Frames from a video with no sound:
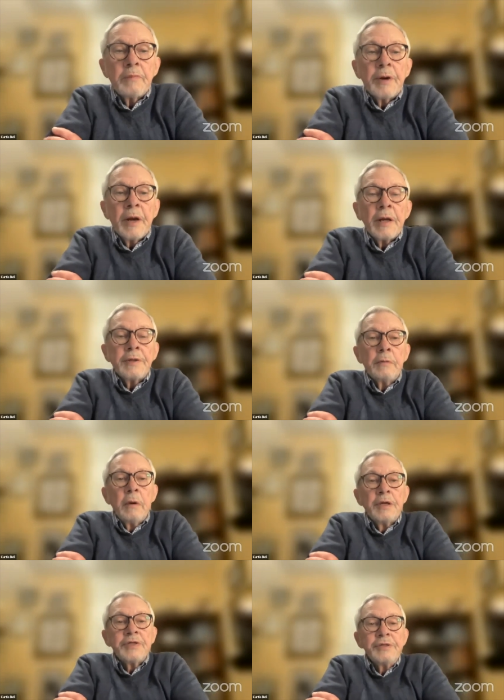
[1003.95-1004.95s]
but I
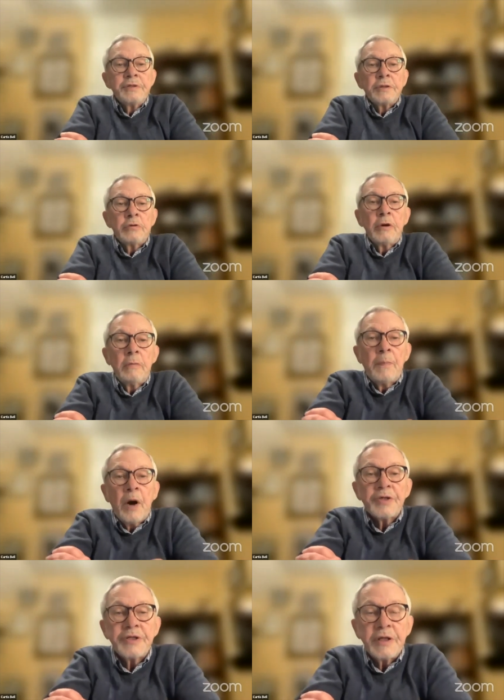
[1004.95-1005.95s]
listened to Trita
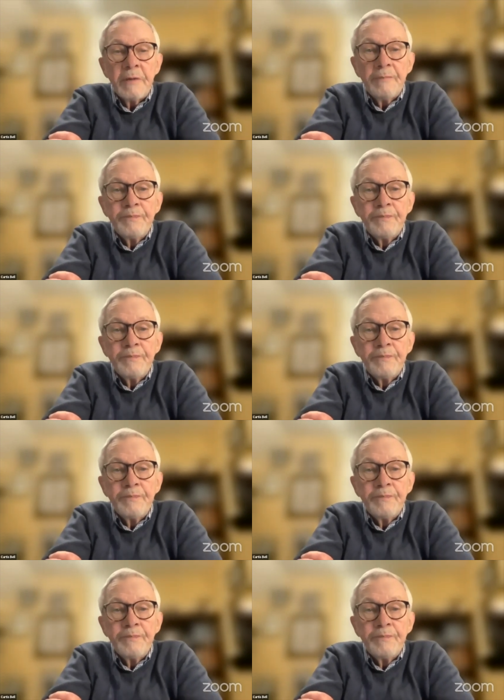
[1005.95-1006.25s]
Parsi